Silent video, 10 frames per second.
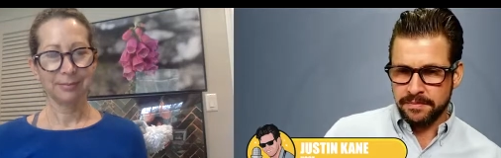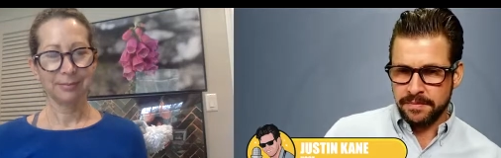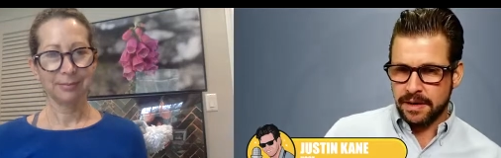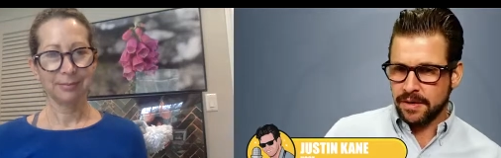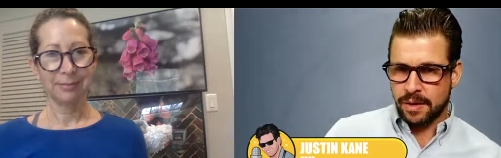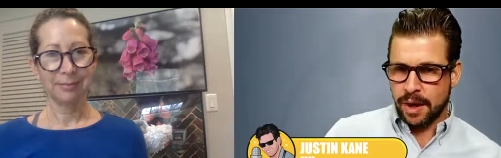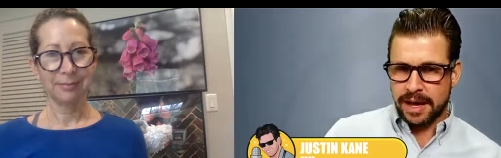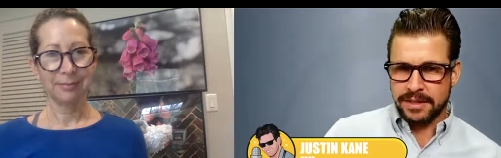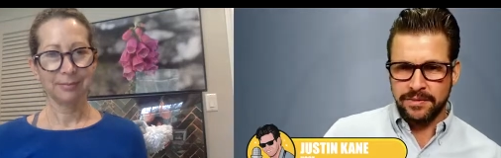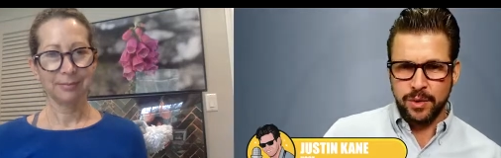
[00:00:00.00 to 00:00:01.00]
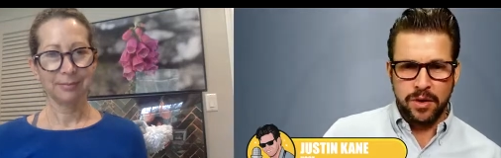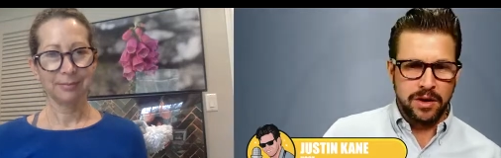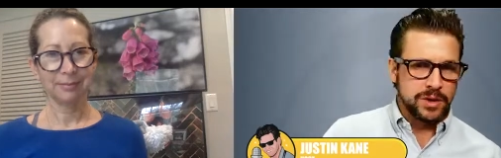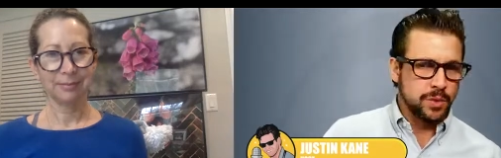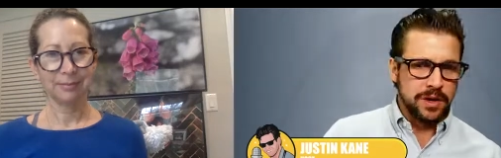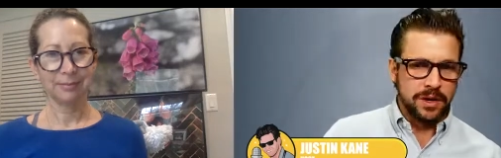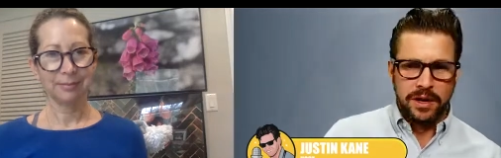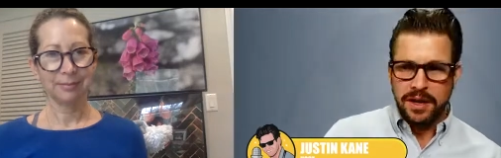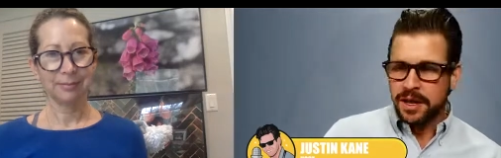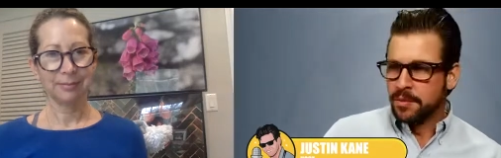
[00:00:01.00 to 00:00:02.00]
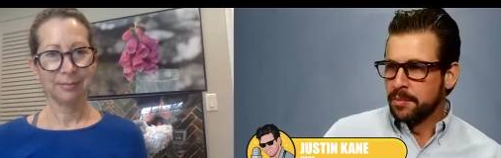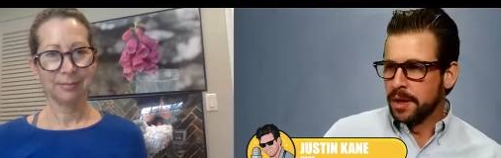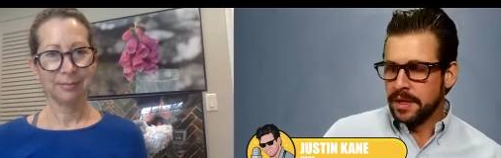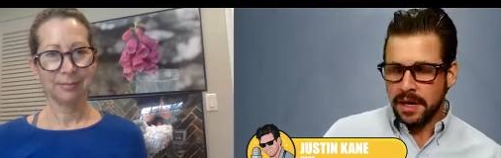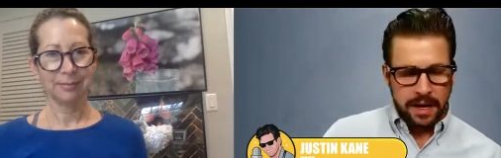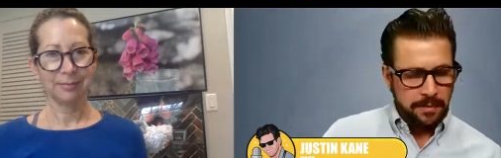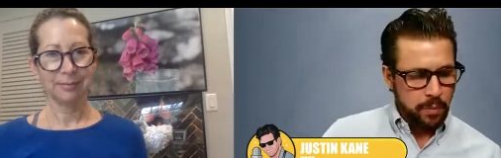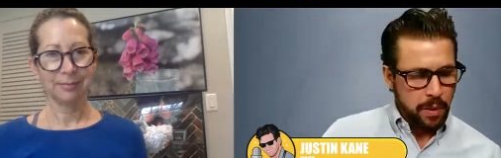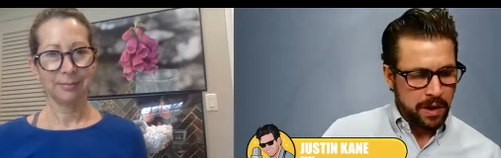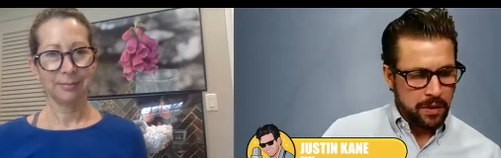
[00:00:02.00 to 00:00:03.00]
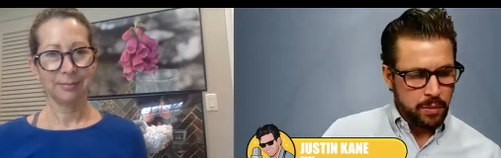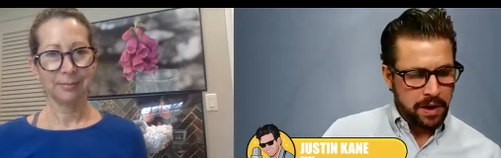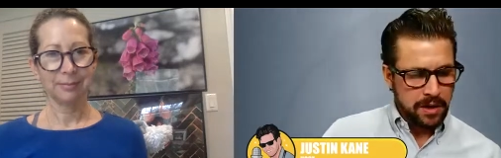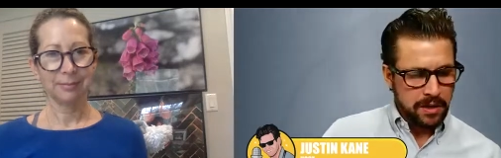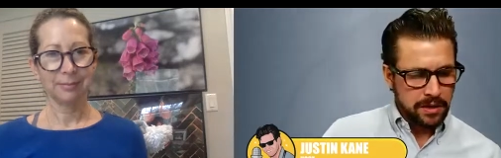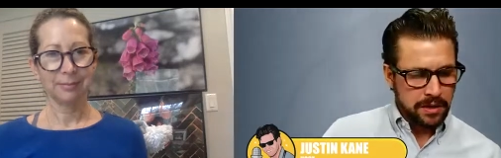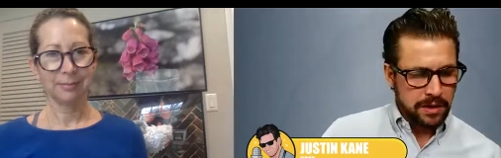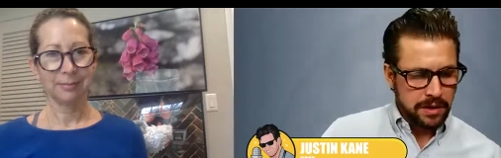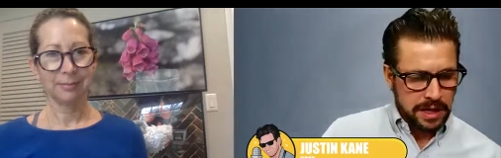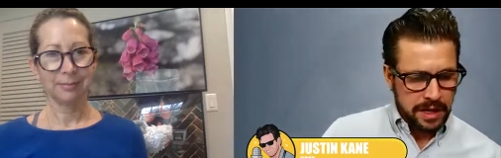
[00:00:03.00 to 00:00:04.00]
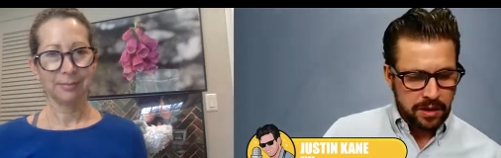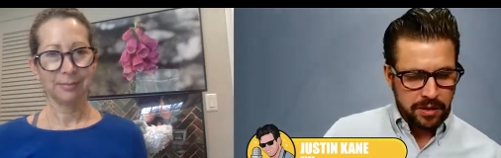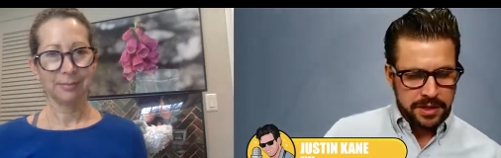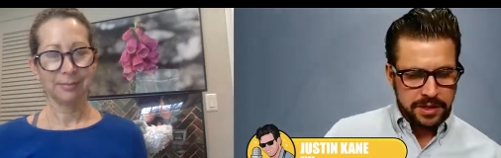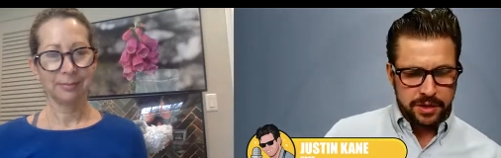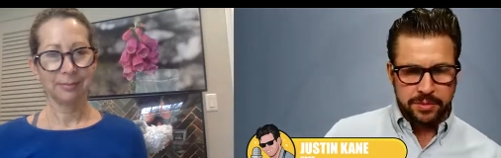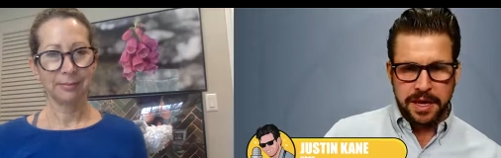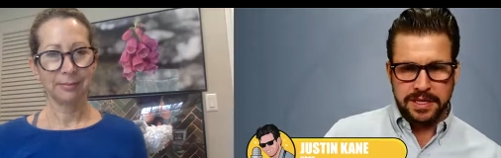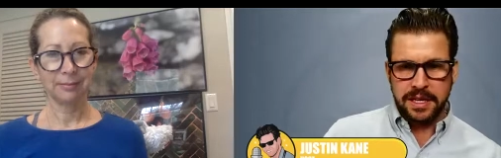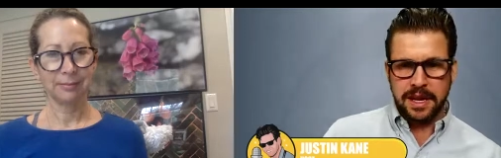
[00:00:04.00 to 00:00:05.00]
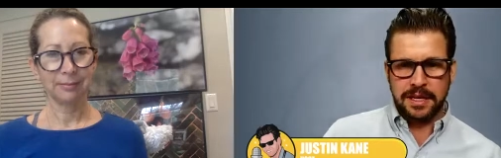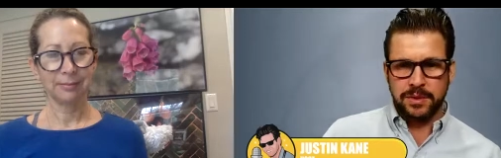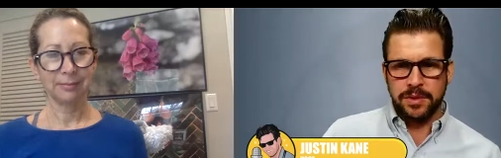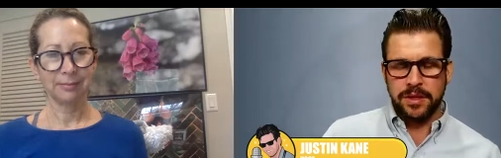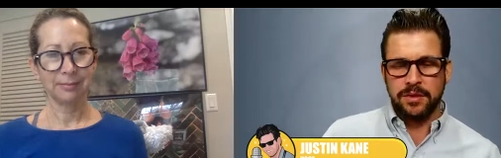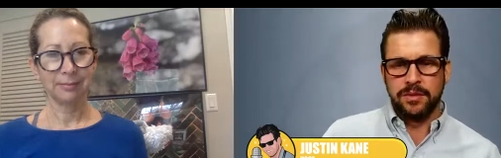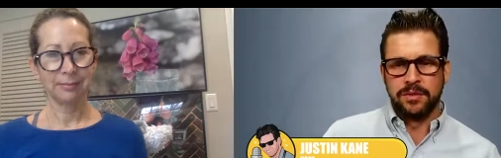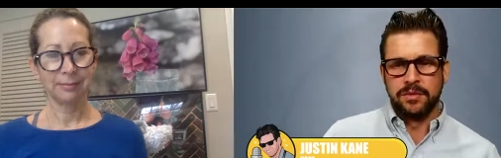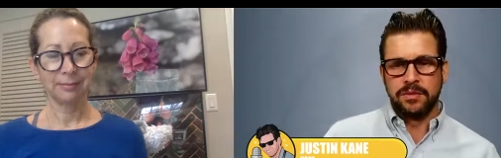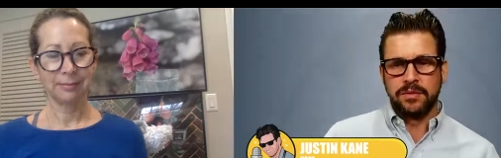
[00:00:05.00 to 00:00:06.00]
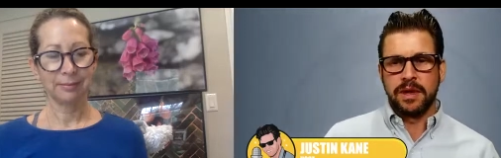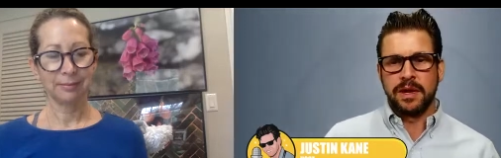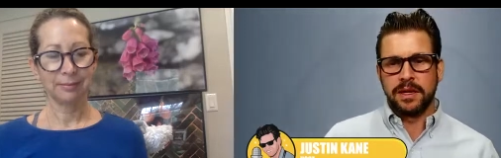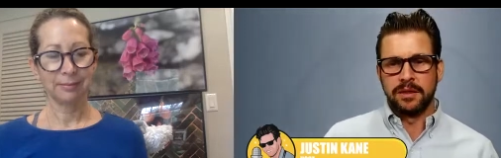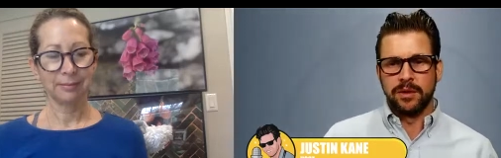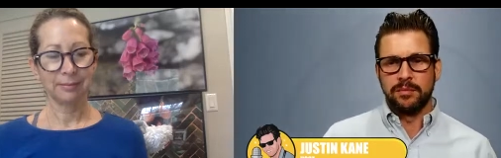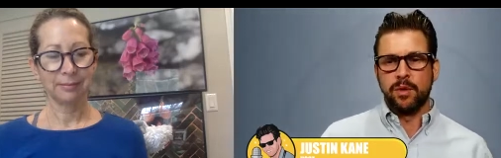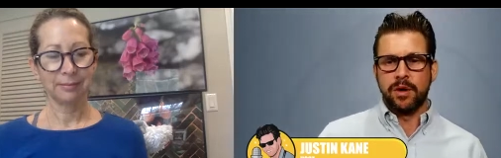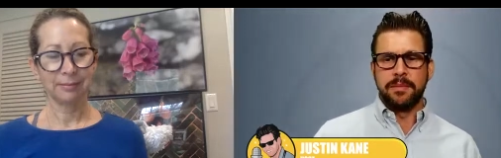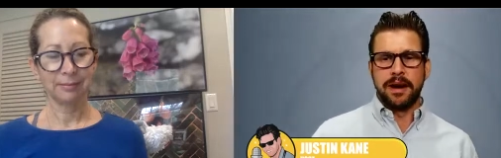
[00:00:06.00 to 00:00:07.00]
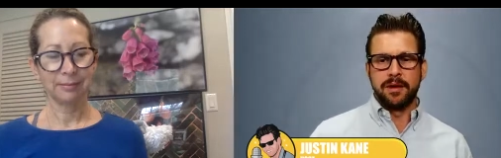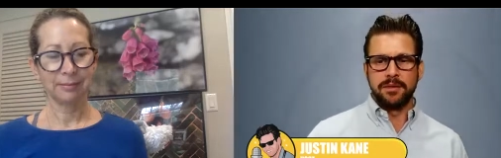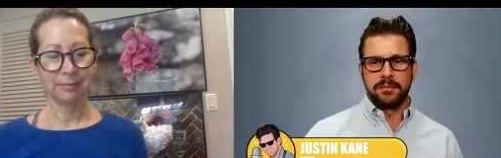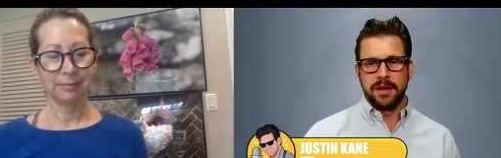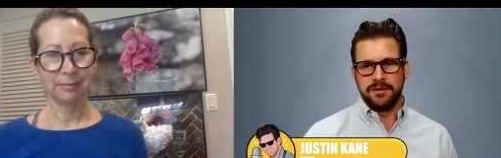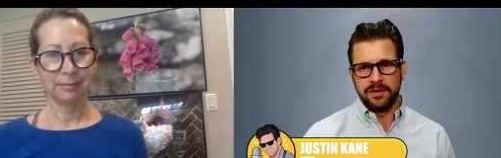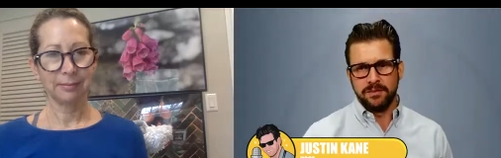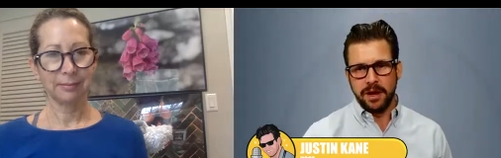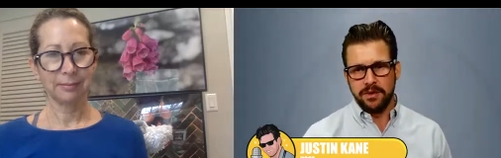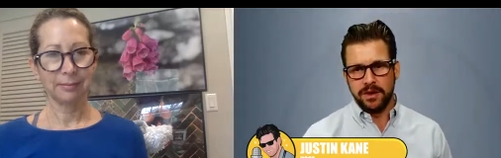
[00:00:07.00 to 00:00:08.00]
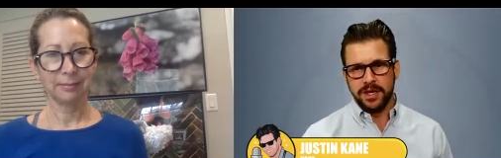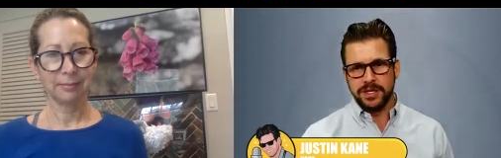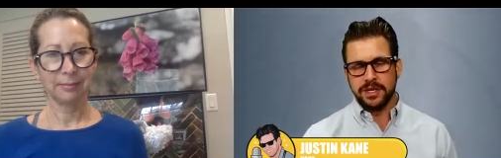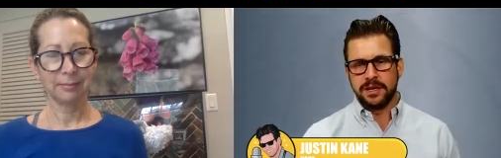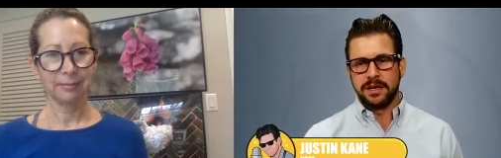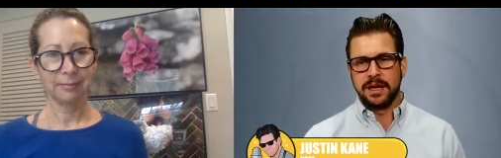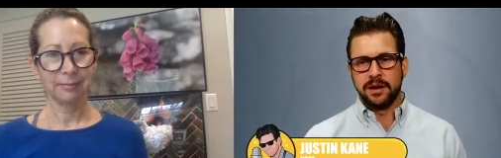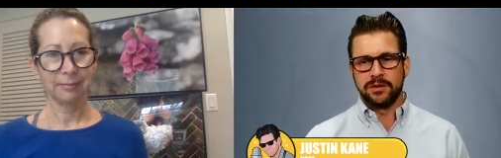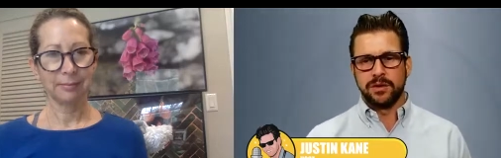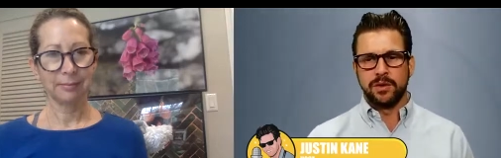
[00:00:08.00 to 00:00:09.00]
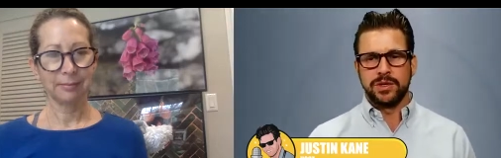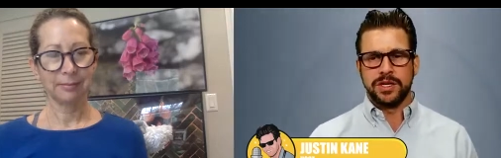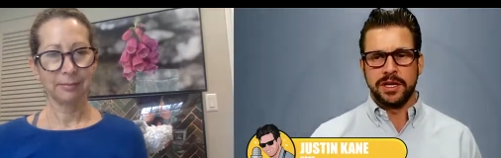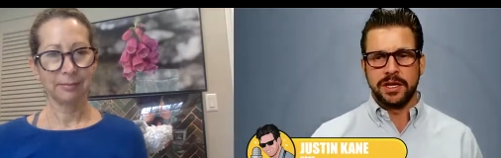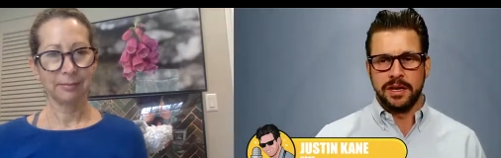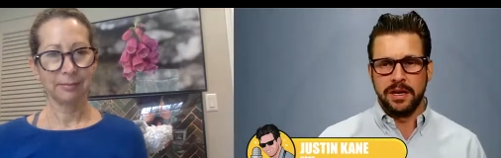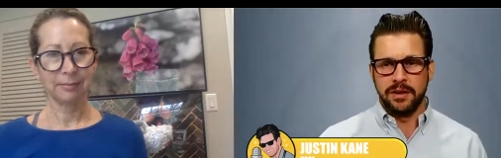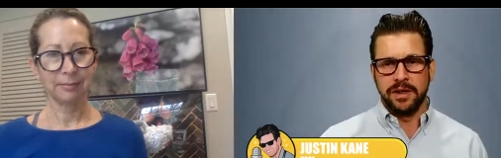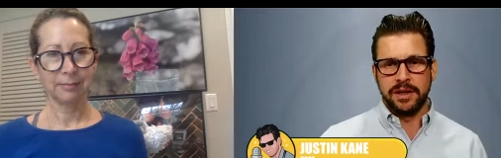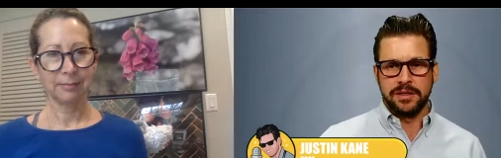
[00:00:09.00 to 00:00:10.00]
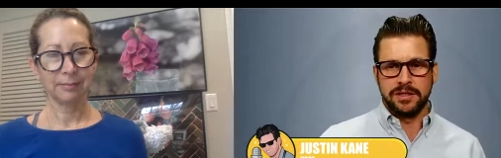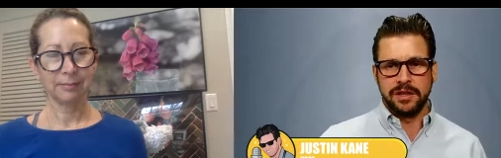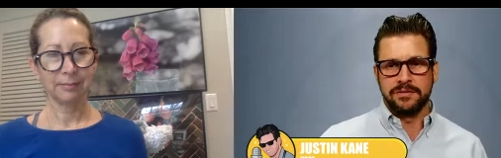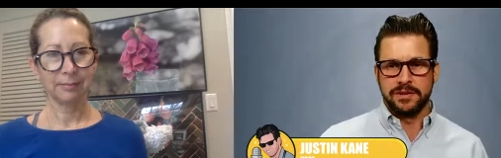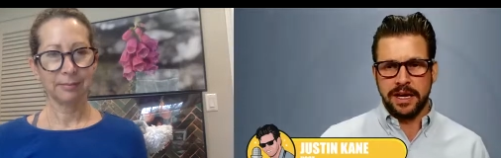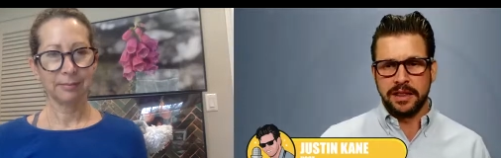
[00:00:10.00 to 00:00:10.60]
Speaker 1: I don't know how active you are on Twitter, but uh, where where can our listeners best connect with you and, and learn more about Maven of moderation and health coaching and, and all that good stuff? Should I